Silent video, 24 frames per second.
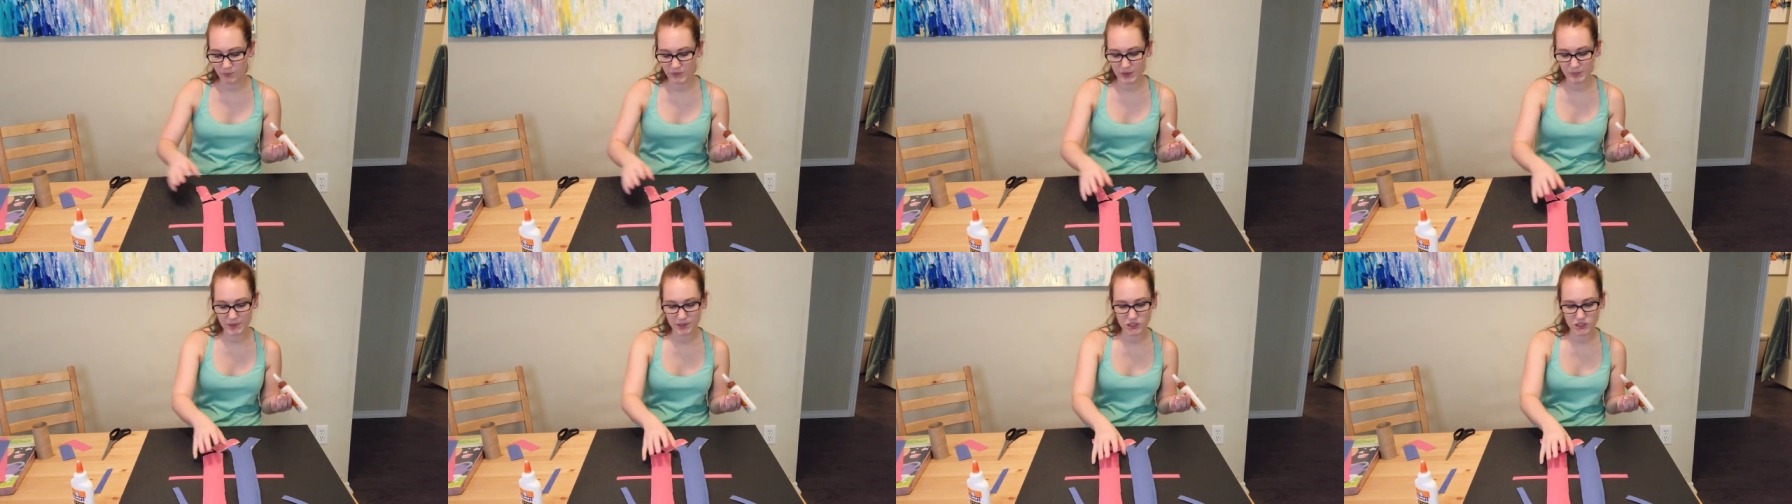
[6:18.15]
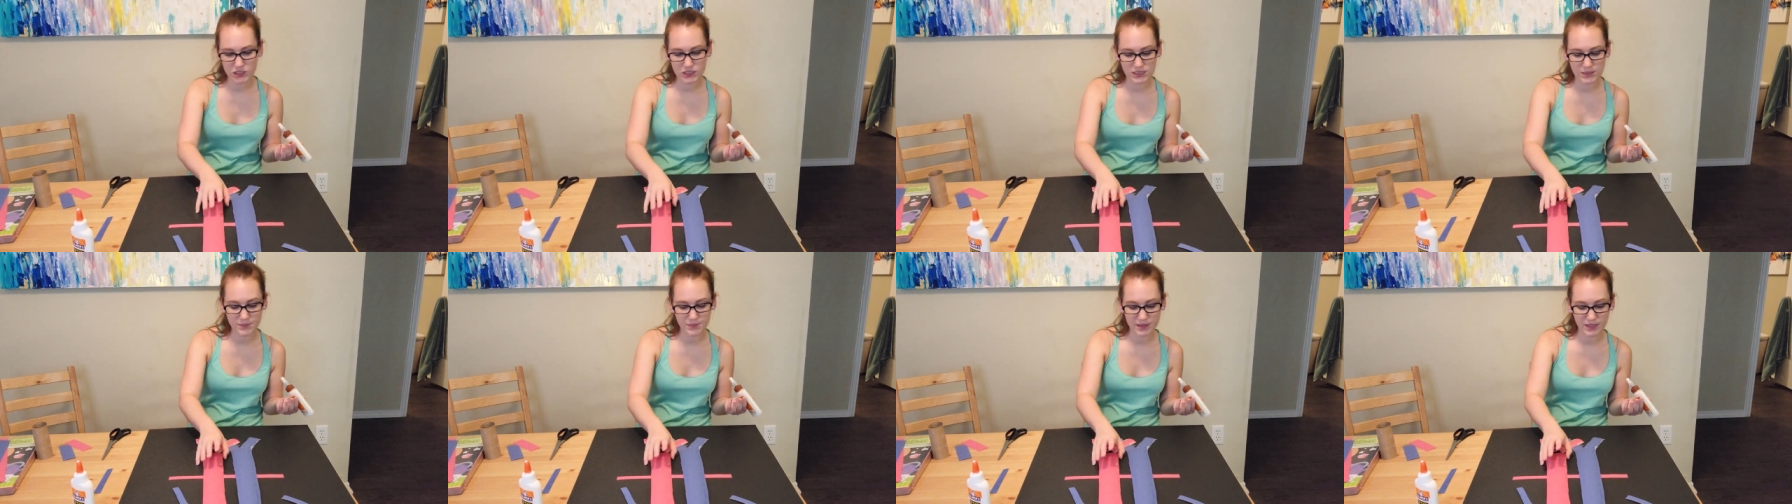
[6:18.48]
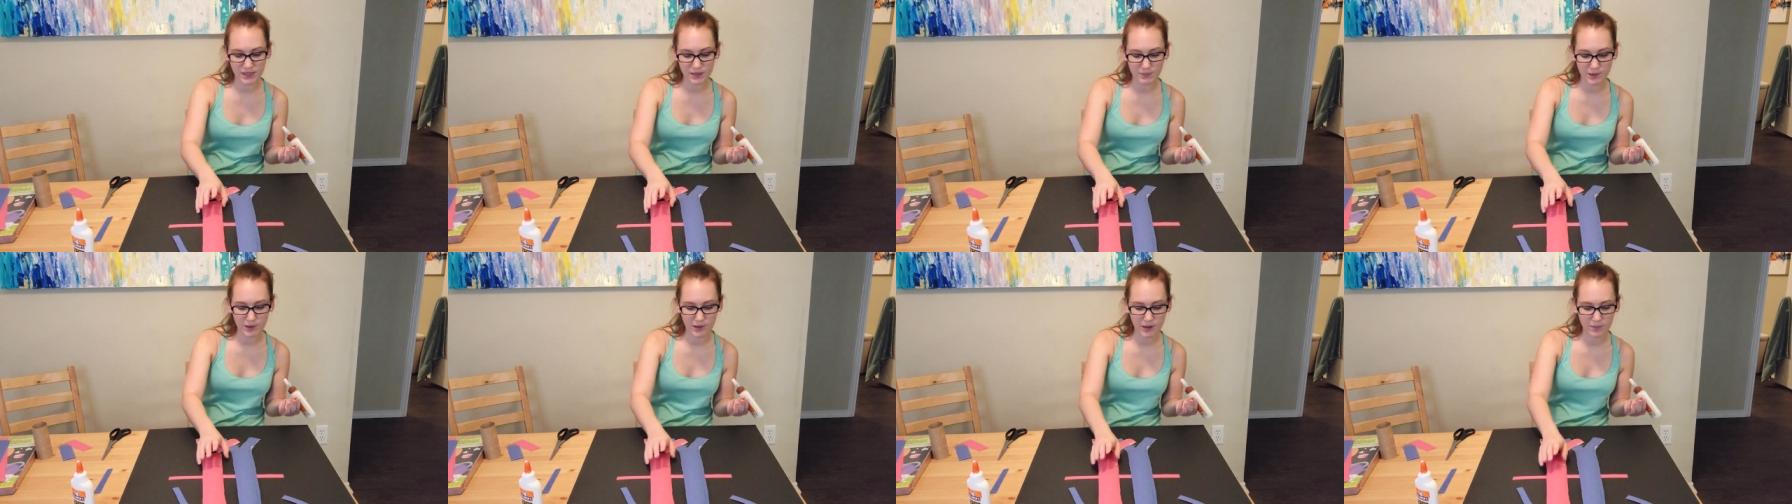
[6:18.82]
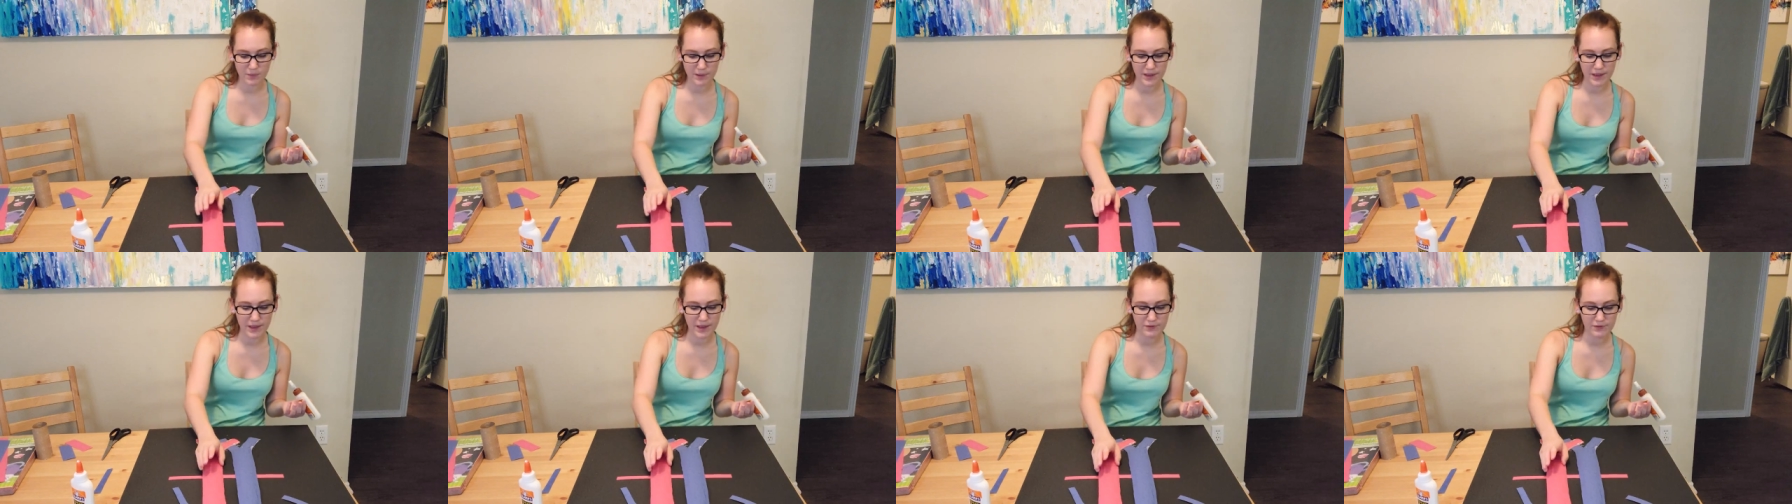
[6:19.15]
they mentioned something about a
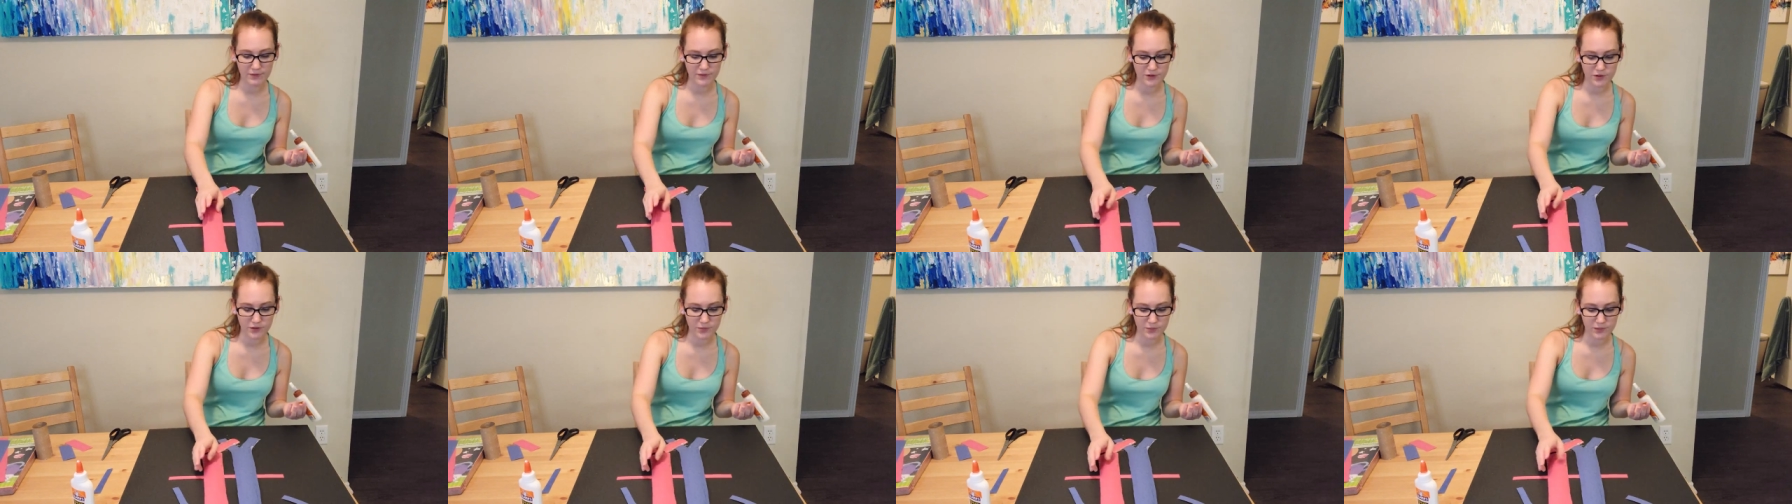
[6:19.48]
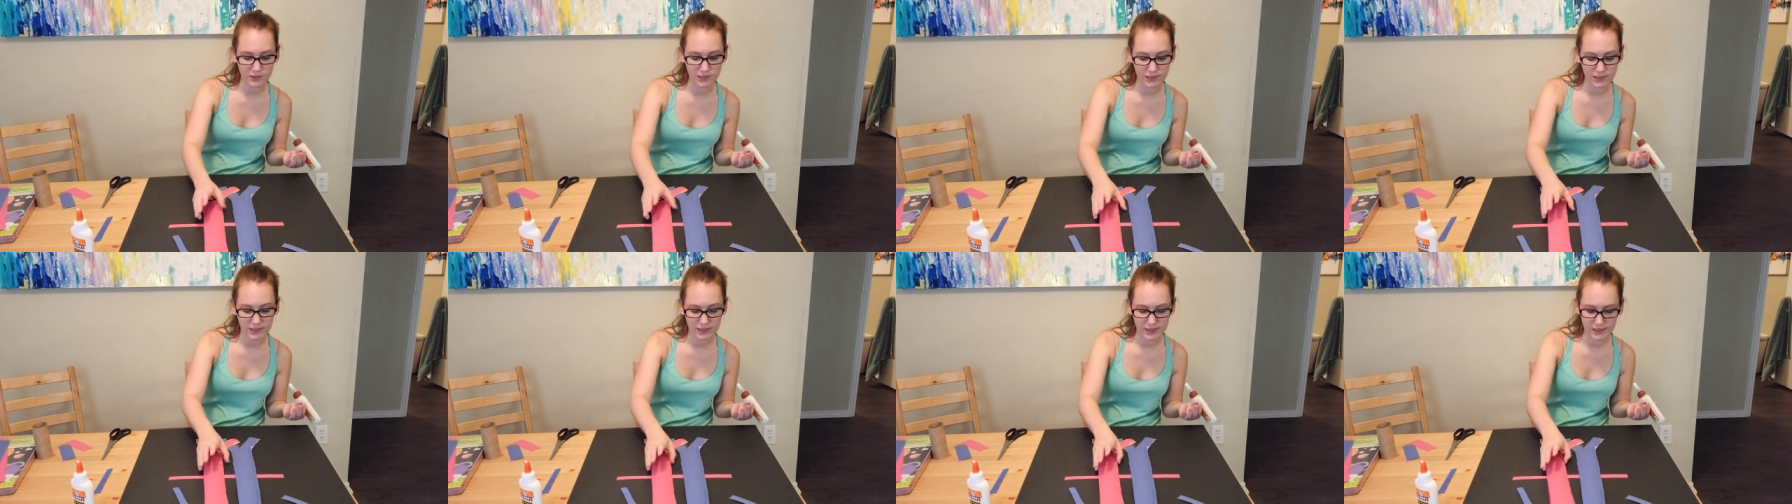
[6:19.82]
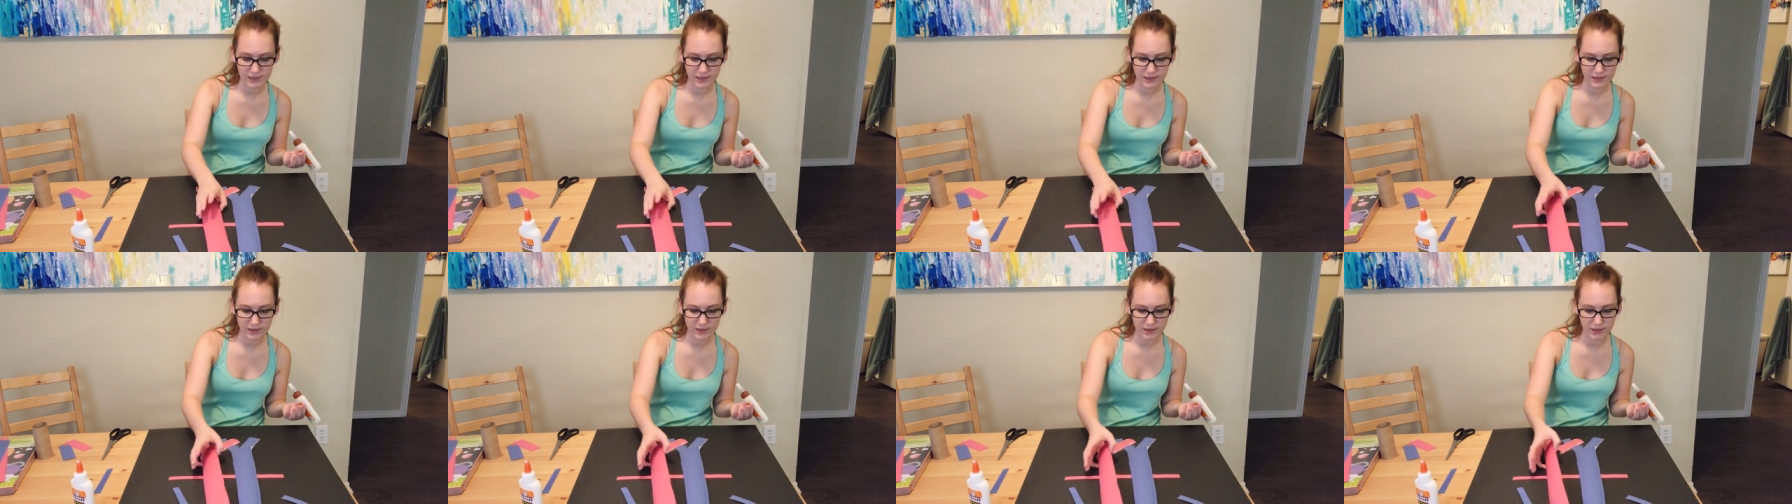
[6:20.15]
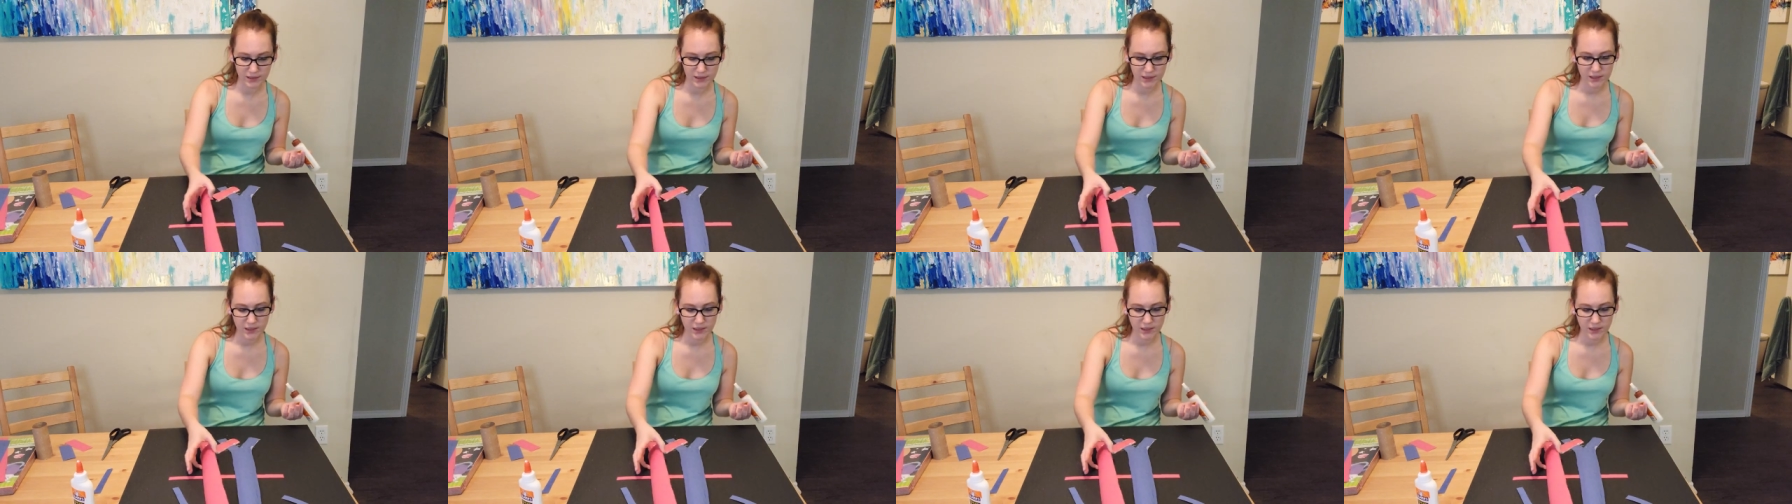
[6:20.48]
pad for her bleeding,